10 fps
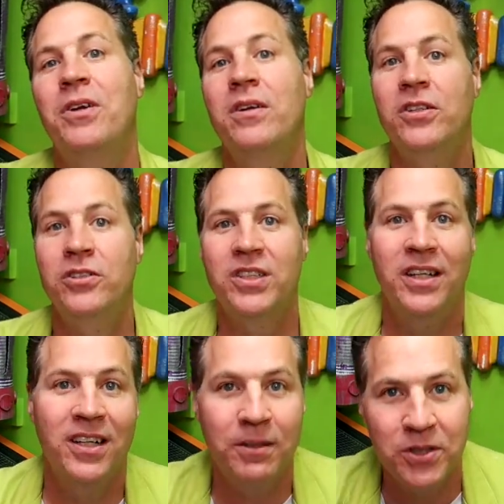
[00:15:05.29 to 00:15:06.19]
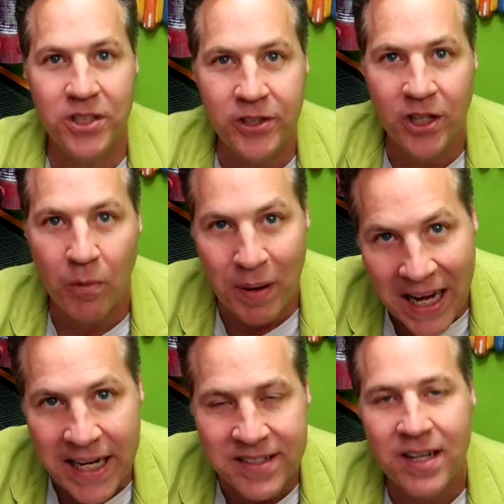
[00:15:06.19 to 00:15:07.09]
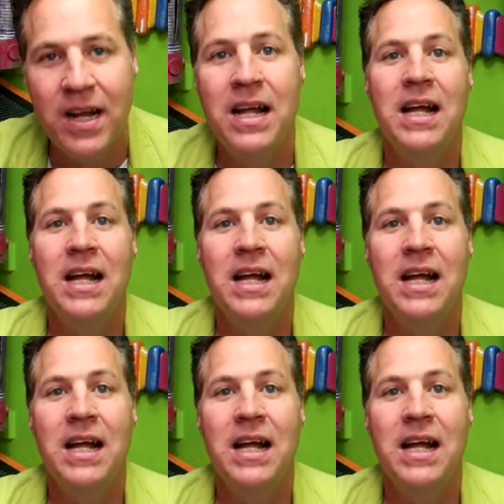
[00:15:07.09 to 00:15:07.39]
You can use it in Clip Studio Paint,